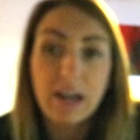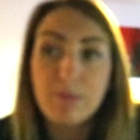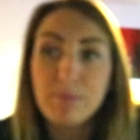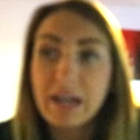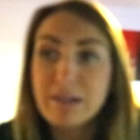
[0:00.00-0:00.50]

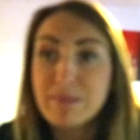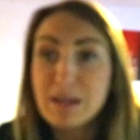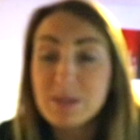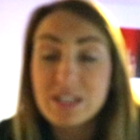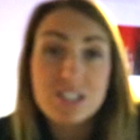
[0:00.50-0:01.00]
and
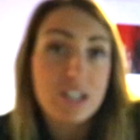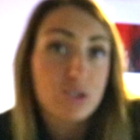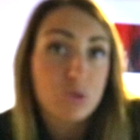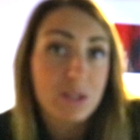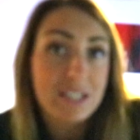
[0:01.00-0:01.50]
maybe this year I
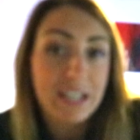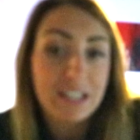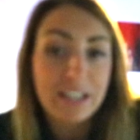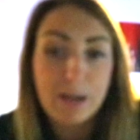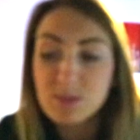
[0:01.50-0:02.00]
just want to take
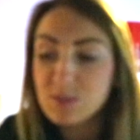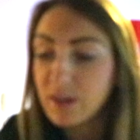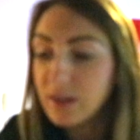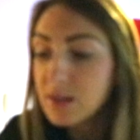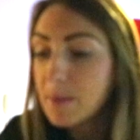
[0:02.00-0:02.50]
in the
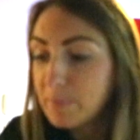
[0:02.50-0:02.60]
atmosphere.